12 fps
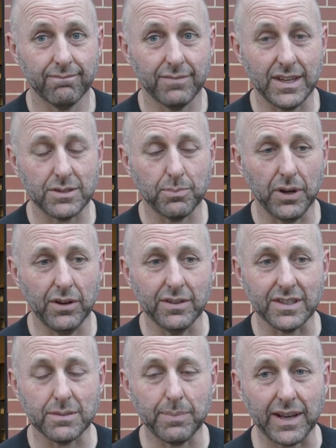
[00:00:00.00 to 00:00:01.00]
this bow,
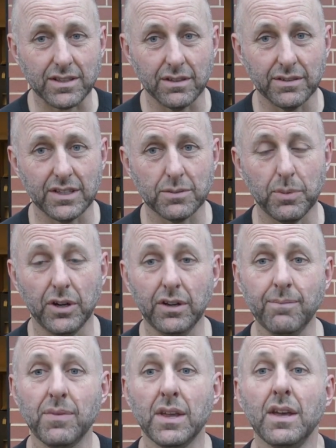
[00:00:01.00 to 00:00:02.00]
the specs on this bow.